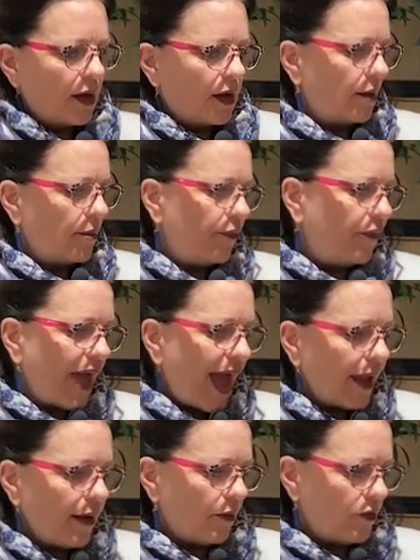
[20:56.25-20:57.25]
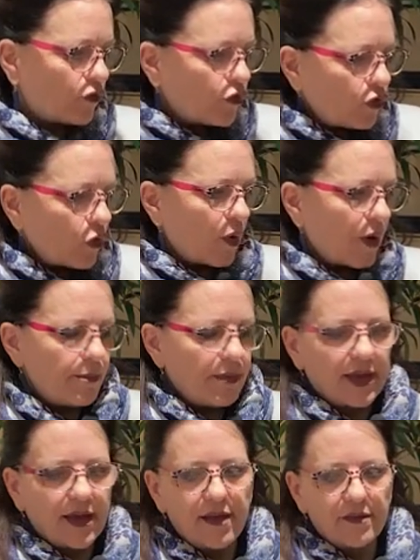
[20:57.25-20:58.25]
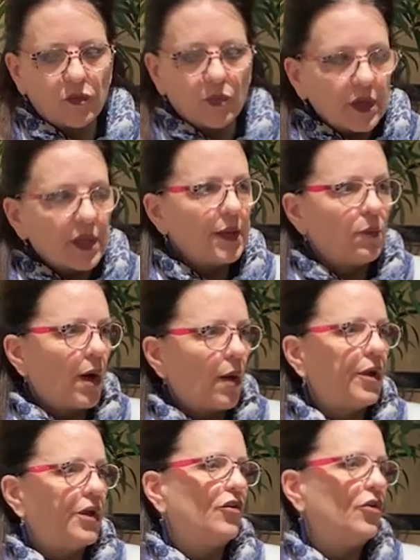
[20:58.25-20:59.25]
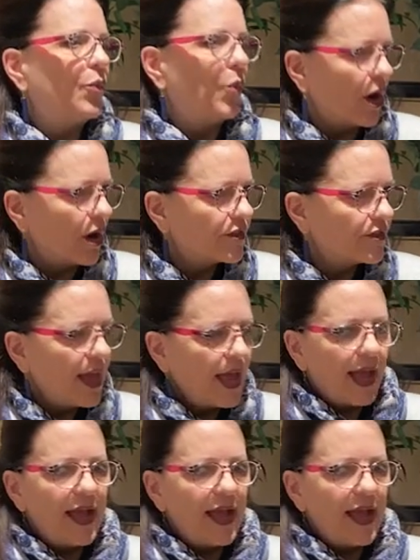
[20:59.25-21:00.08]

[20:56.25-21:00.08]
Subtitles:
that story, because really what we do works.